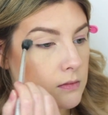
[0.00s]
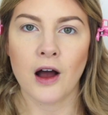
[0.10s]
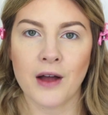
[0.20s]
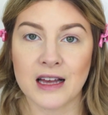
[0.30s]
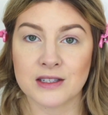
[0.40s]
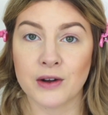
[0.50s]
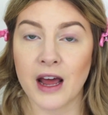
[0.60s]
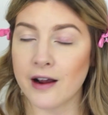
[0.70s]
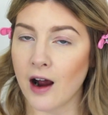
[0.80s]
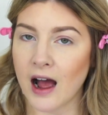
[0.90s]
Okay, so
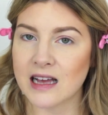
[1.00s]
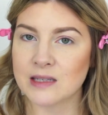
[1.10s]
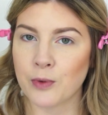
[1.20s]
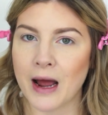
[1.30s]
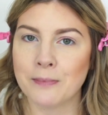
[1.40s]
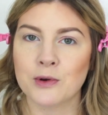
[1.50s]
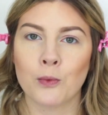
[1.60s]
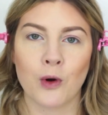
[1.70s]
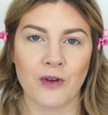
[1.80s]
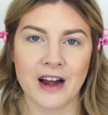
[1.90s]
now your eye is
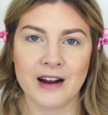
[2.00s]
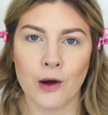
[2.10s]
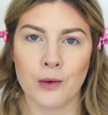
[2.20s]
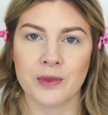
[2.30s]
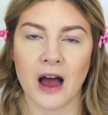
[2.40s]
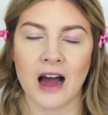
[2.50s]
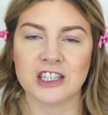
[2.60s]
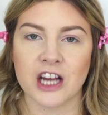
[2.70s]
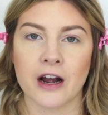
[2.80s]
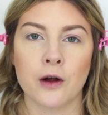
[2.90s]
prepped, we're ready to go in with the
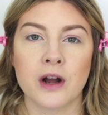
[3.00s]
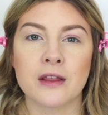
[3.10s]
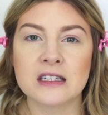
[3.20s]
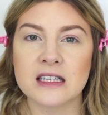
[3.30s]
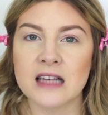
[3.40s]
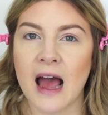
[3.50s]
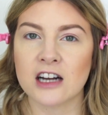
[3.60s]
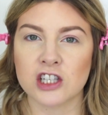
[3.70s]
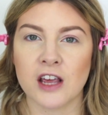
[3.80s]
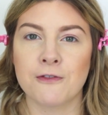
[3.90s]
eyeshadow. Now this is
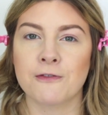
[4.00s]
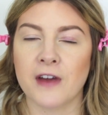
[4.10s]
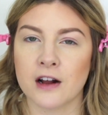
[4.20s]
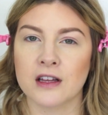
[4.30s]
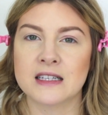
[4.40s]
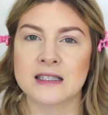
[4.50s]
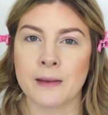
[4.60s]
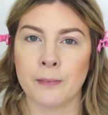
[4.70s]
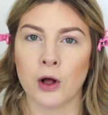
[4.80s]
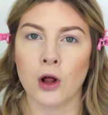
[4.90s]
actually a fairly
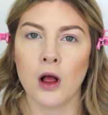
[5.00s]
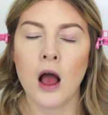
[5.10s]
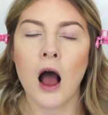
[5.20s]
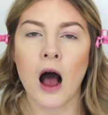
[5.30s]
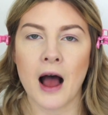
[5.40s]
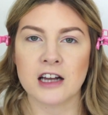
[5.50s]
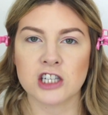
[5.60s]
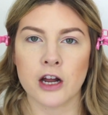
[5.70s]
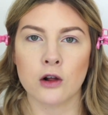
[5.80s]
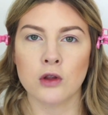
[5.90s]
simple
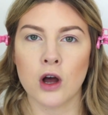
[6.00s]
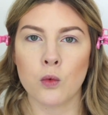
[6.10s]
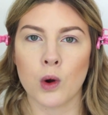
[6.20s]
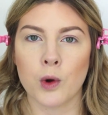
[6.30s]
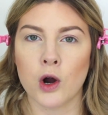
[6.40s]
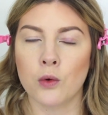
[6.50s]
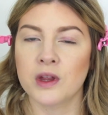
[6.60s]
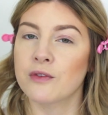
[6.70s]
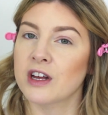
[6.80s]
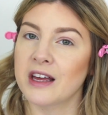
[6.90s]
eyeshadow look where we're
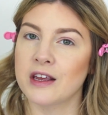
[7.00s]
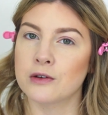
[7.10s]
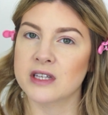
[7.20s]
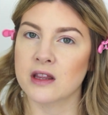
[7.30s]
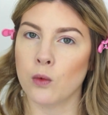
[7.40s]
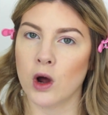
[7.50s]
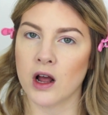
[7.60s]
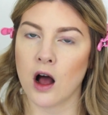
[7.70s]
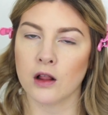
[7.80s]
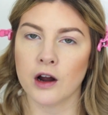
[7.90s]
only really using the
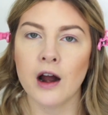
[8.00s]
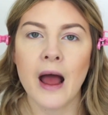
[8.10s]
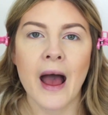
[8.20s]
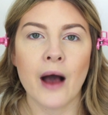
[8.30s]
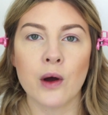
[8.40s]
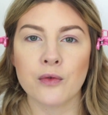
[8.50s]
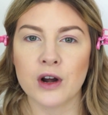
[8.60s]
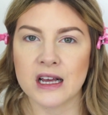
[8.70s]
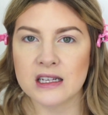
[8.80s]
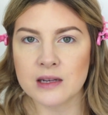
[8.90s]
one color.
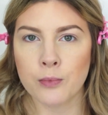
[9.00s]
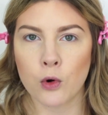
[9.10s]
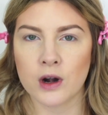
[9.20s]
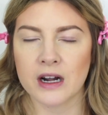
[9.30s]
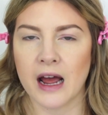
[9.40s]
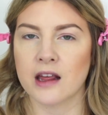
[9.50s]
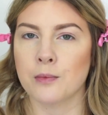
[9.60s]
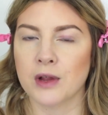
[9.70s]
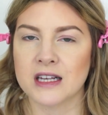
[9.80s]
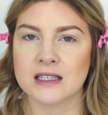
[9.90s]
However, it is important how
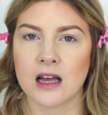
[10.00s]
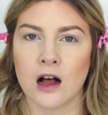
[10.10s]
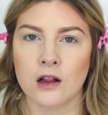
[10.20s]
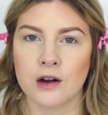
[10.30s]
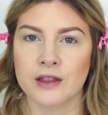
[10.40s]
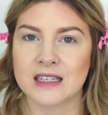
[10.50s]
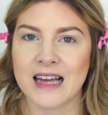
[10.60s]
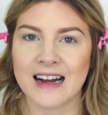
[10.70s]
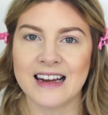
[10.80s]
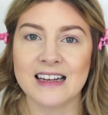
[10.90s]
you place the color and the
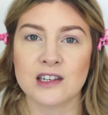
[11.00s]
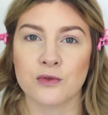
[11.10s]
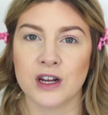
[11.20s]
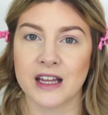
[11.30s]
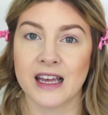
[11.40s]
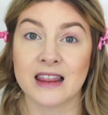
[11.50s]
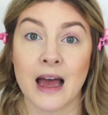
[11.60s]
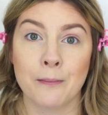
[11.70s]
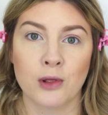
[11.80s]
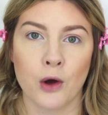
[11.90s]
technique to really get
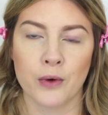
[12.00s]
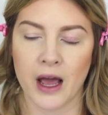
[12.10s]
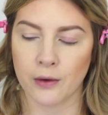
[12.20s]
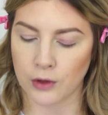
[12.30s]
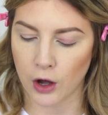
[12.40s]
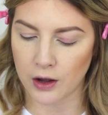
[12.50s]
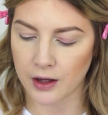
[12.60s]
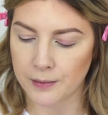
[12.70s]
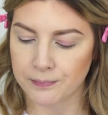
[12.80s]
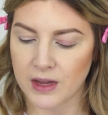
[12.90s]
that blown out look.
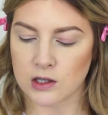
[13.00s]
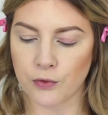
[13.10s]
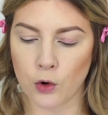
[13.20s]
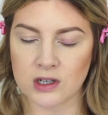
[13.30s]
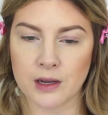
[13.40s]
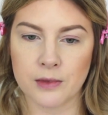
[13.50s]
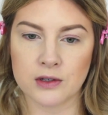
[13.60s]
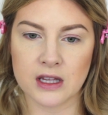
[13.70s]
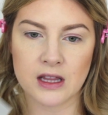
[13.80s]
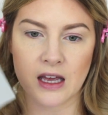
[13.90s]
So of course I'm
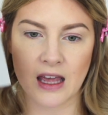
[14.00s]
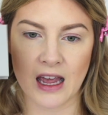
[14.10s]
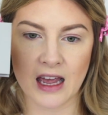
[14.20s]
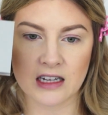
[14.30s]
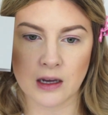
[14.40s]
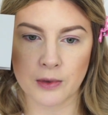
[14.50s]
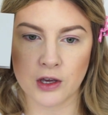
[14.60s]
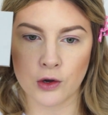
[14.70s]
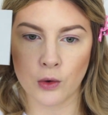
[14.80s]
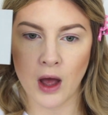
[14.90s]
using the
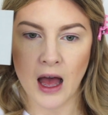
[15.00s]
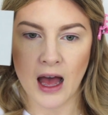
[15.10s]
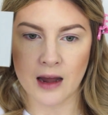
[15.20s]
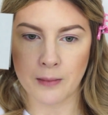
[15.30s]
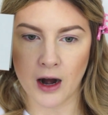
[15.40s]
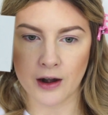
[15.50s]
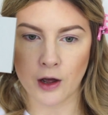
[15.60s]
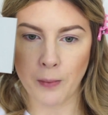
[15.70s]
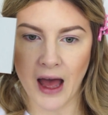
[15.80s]
KKW and Mario